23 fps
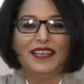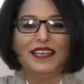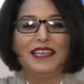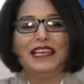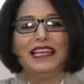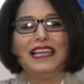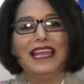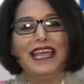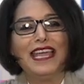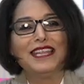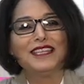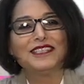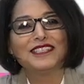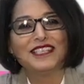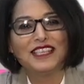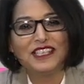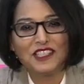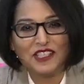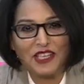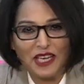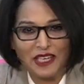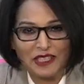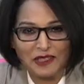Ladies
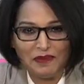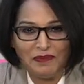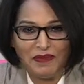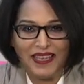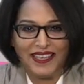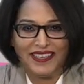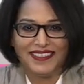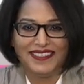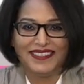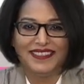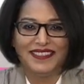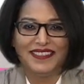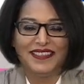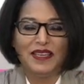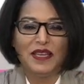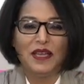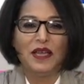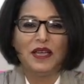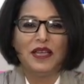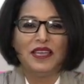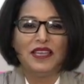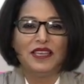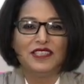and gentlemen,
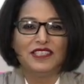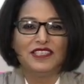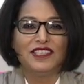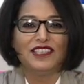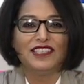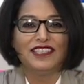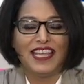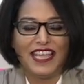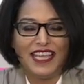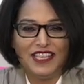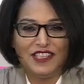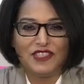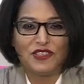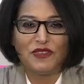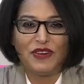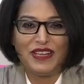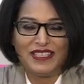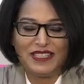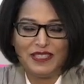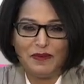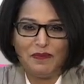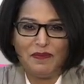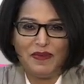today's
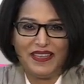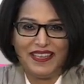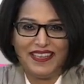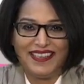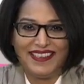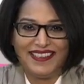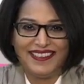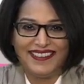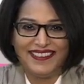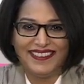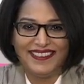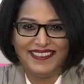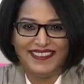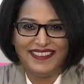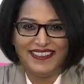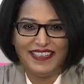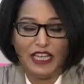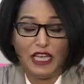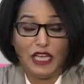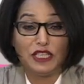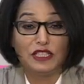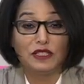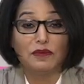recipe
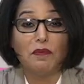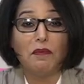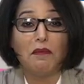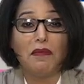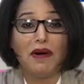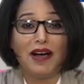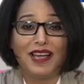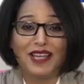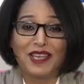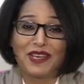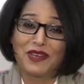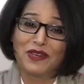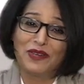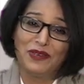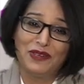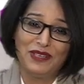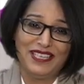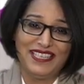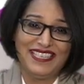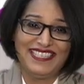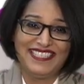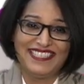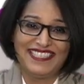is
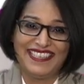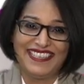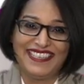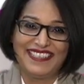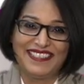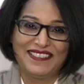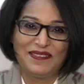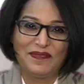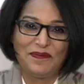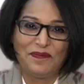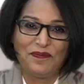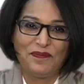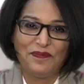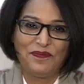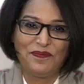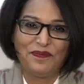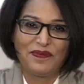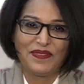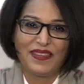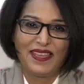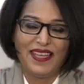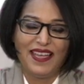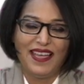microneedling.
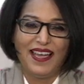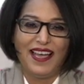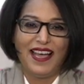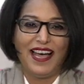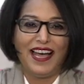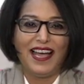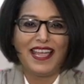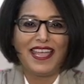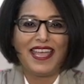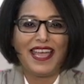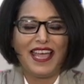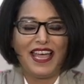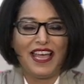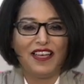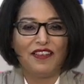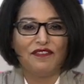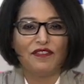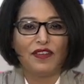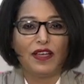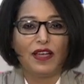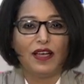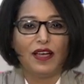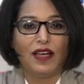I
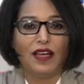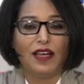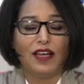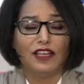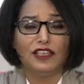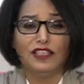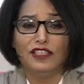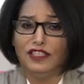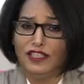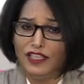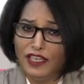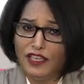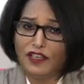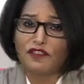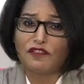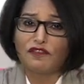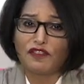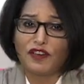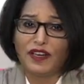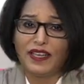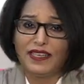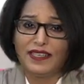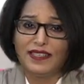have a dear
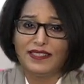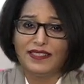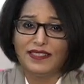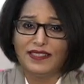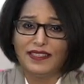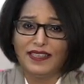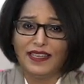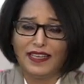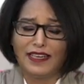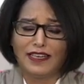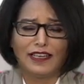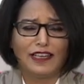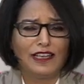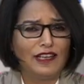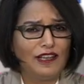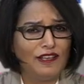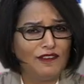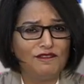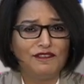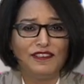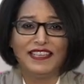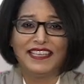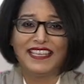friend and a
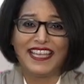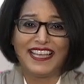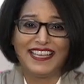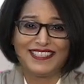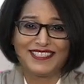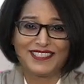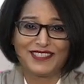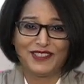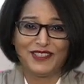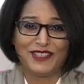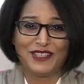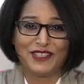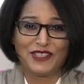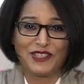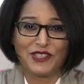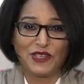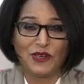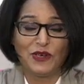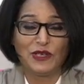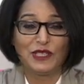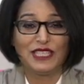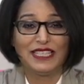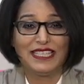lovely guest on our
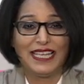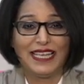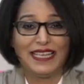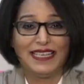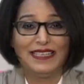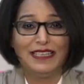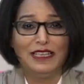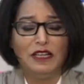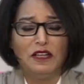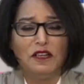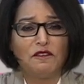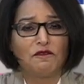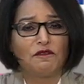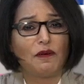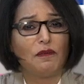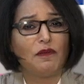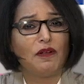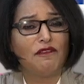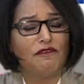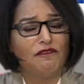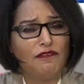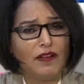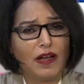show today from
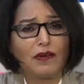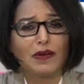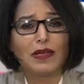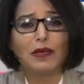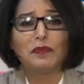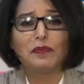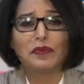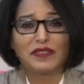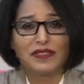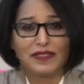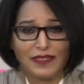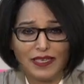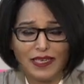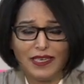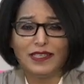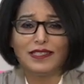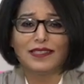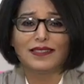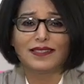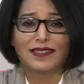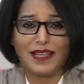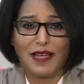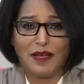a very
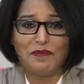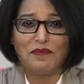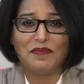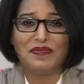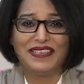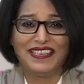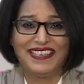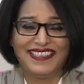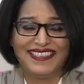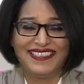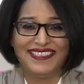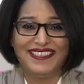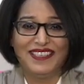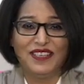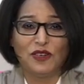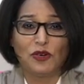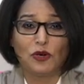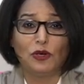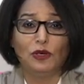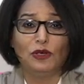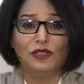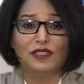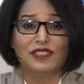prestigious company
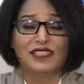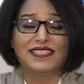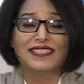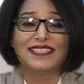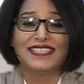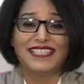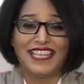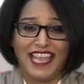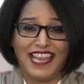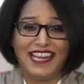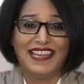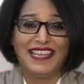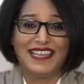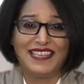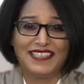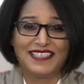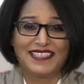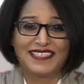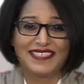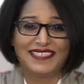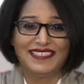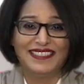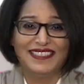called
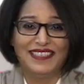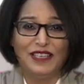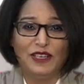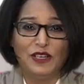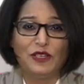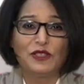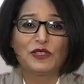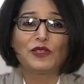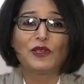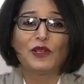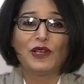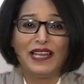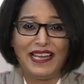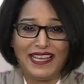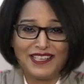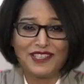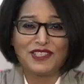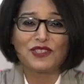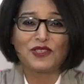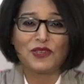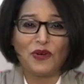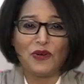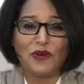Salient. So
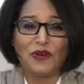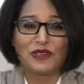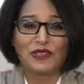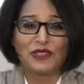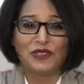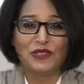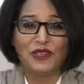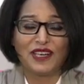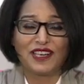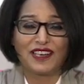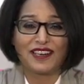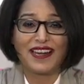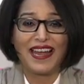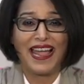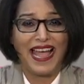let's talk to her,